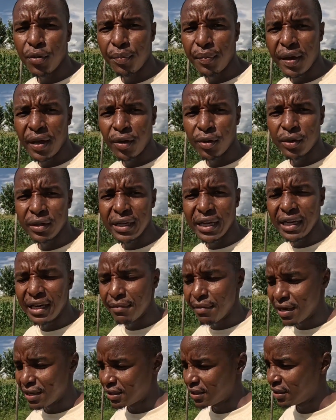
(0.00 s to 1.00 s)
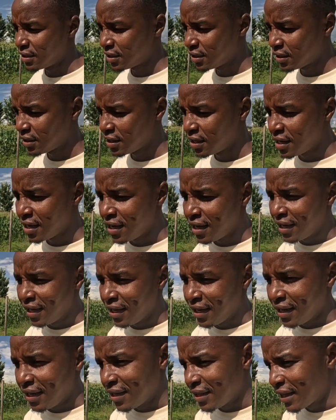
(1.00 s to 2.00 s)
paying on daily basis,
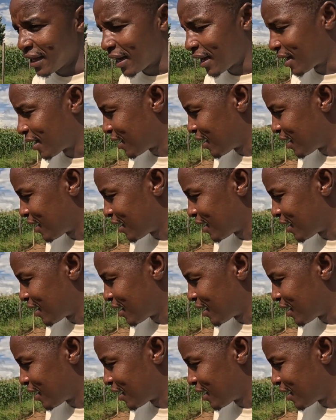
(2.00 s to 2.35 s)
the